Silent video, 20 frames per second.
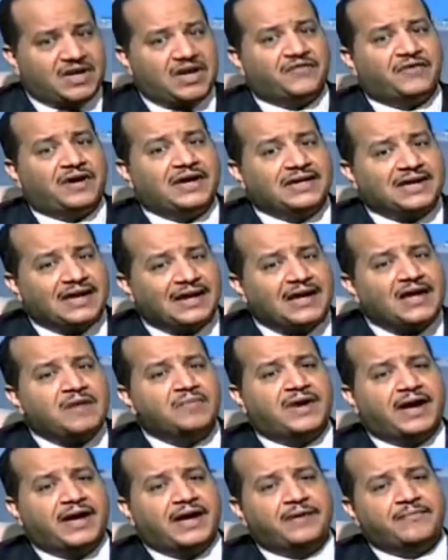If I
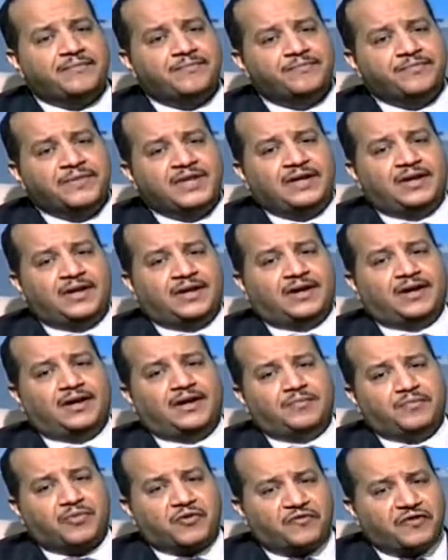claim I am
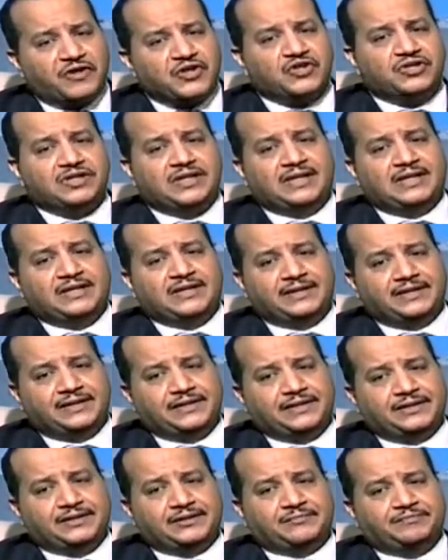a
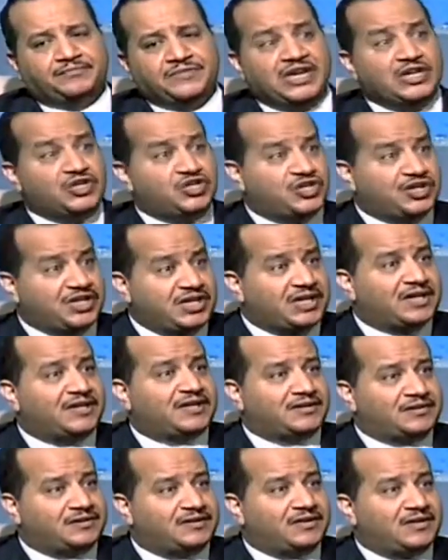professional
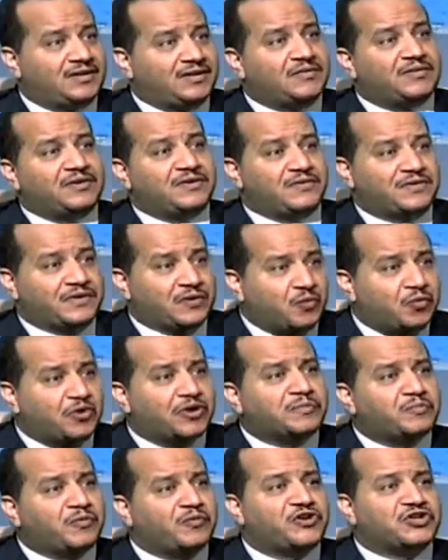engineer,
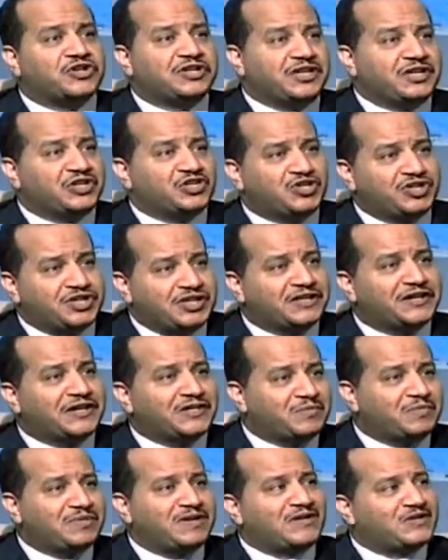the word professional
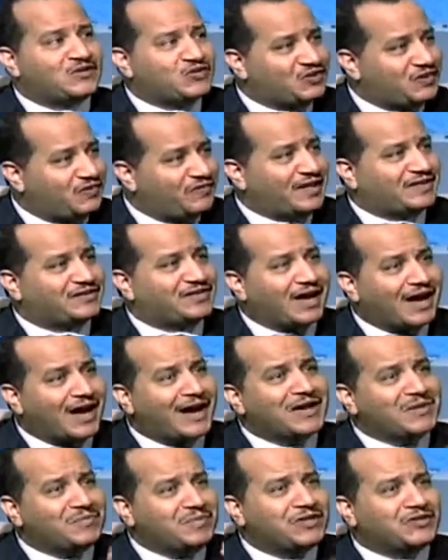engineer, it means
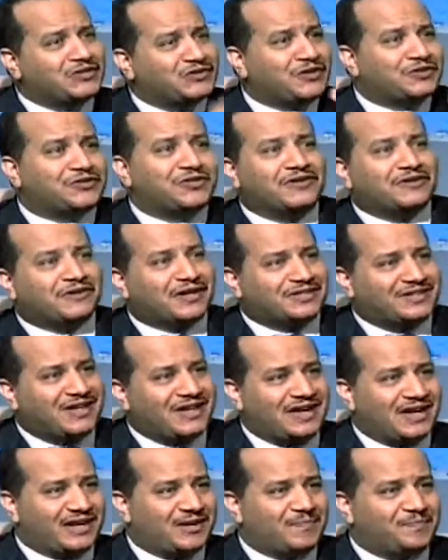that I meet certain
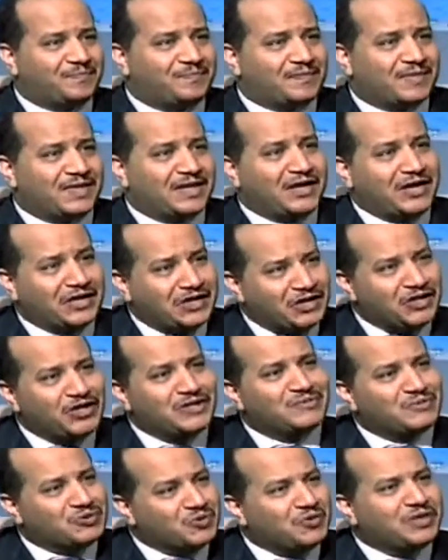criteria.
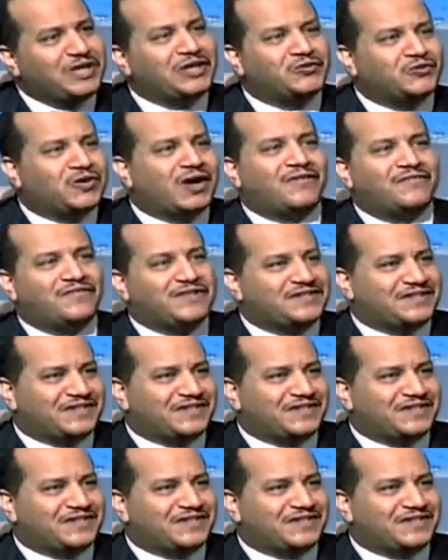In Egypt, we need to